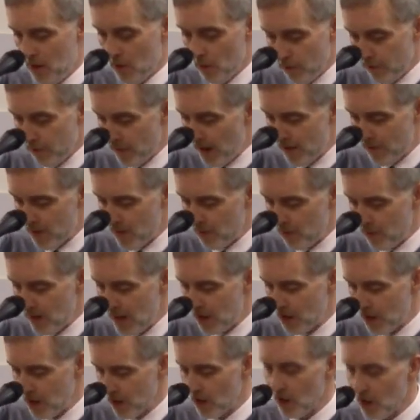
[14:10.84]
Your favorite
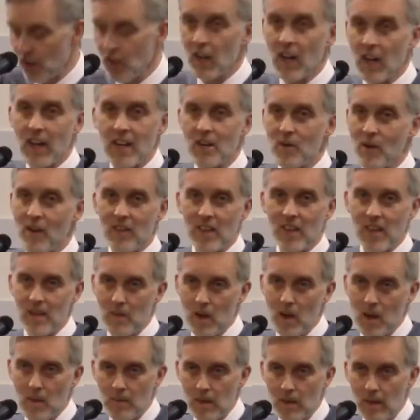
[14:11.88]
preachers online, whoever
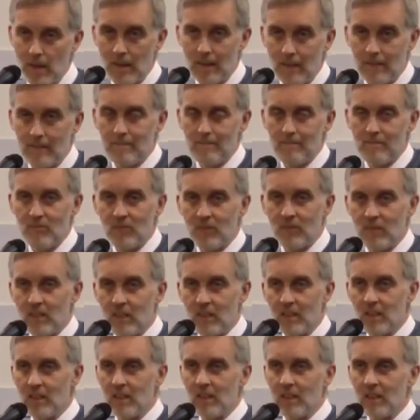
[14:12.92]
they might be,
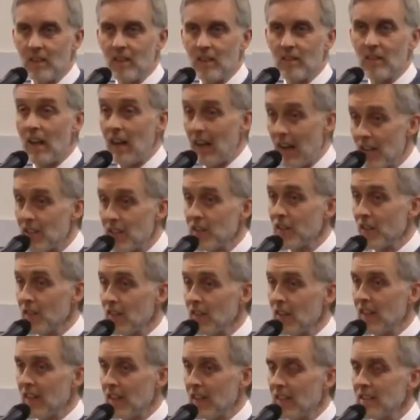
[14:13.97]
they're less
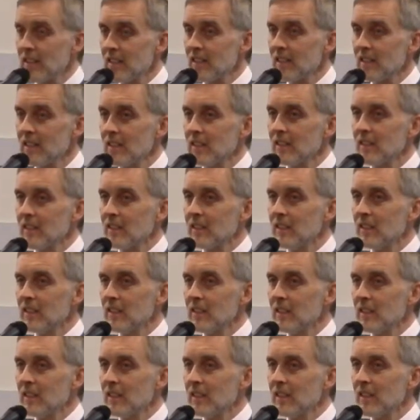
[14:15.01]
than the least
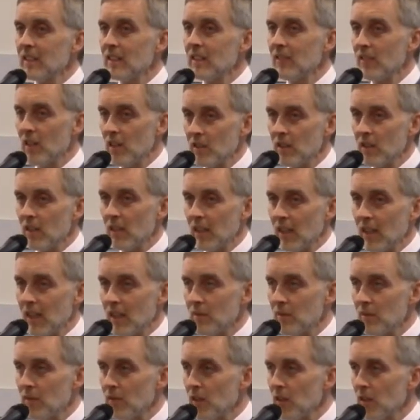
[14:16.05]
of those in the
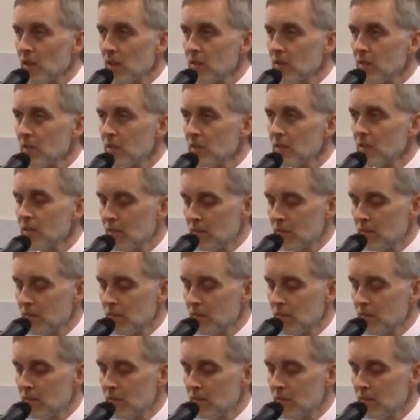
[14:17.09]
kingdom of God.